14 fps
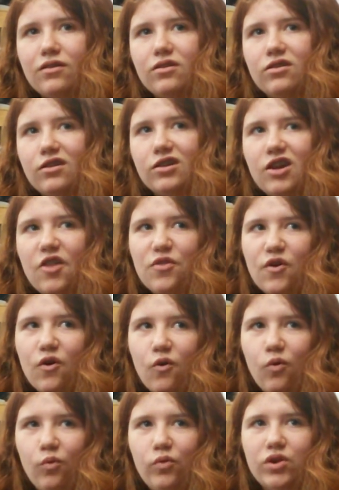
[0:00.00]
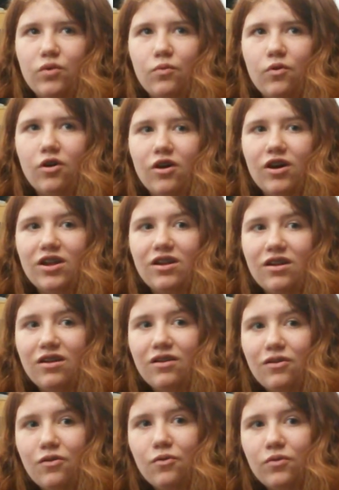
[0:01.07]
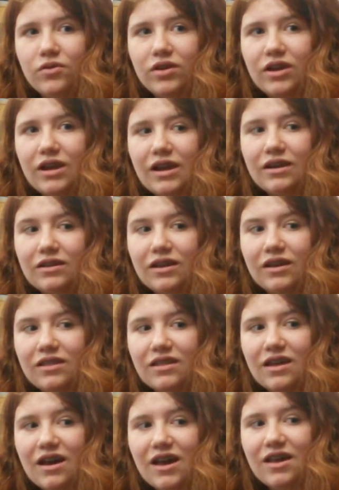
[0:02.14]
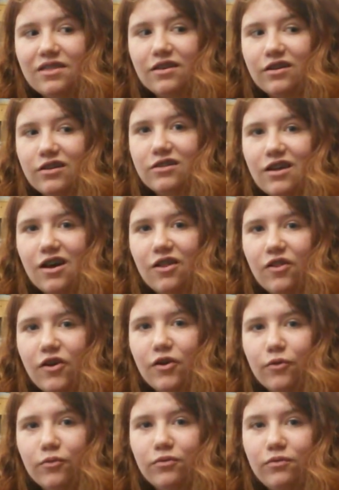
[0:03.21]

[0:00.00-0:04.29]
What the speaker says: they're not the only one with a hand like that, and they're not alone.